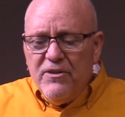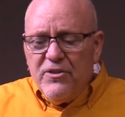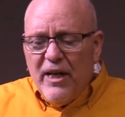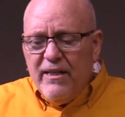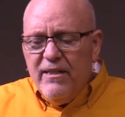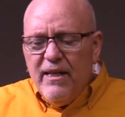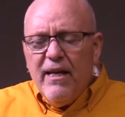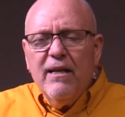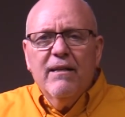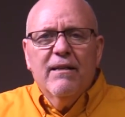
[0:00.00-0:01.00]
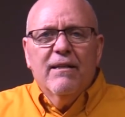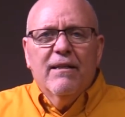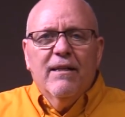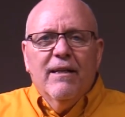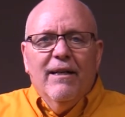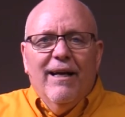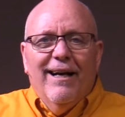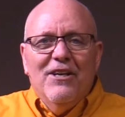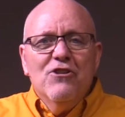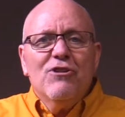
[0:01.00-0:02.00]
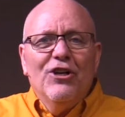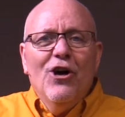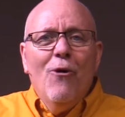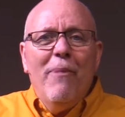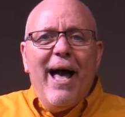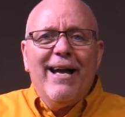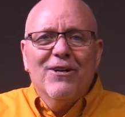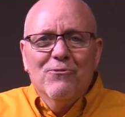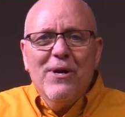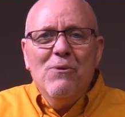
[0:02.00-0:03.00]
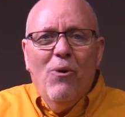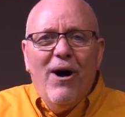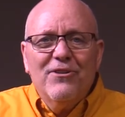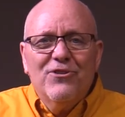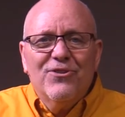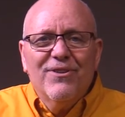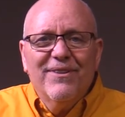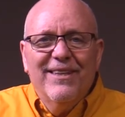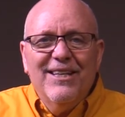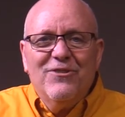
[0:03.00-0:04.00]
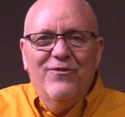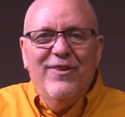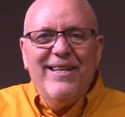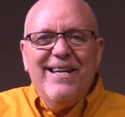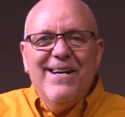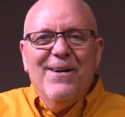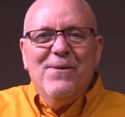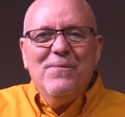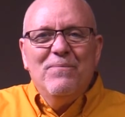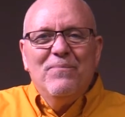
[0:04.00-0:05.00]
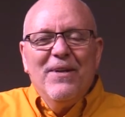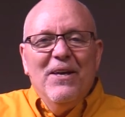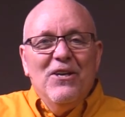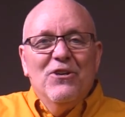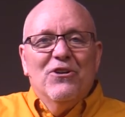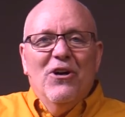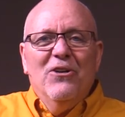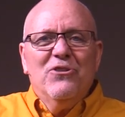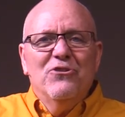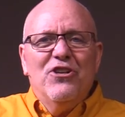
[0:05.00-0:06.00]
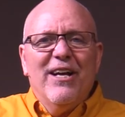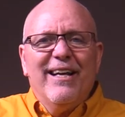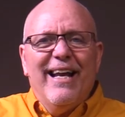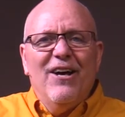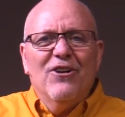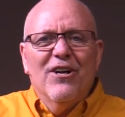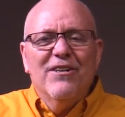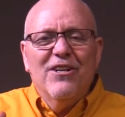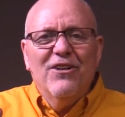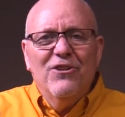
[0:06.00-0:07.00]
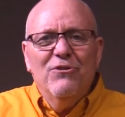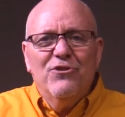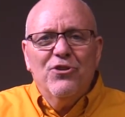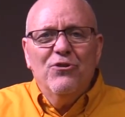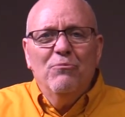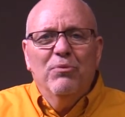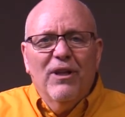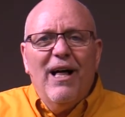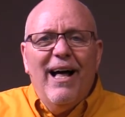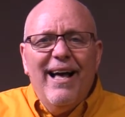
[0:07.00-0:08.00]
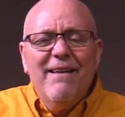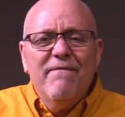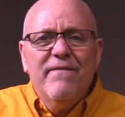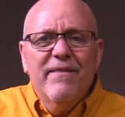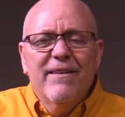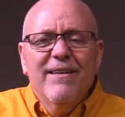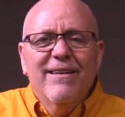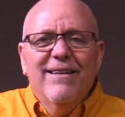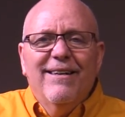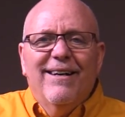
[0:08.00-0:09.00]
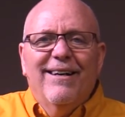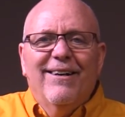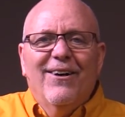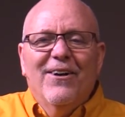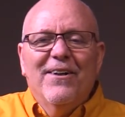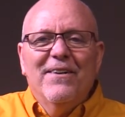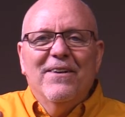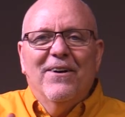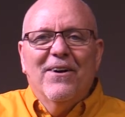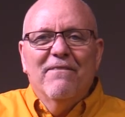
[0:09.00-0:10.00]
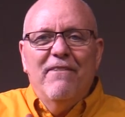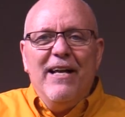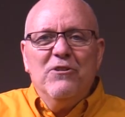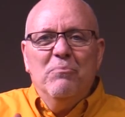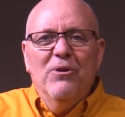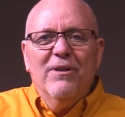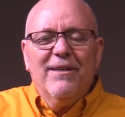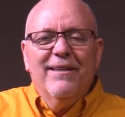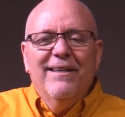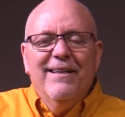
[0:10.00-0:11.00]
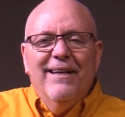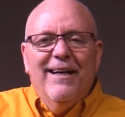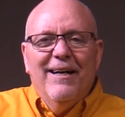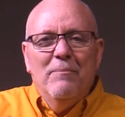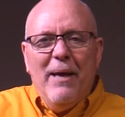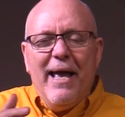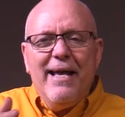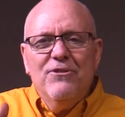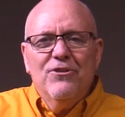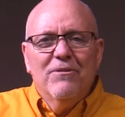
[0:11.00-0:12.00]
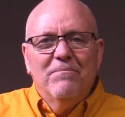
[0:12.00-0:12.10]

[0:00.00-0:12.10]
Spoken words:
Sunday. You can go back and rewatch this video. You can also check it out on YouTube Live on our Facebook page.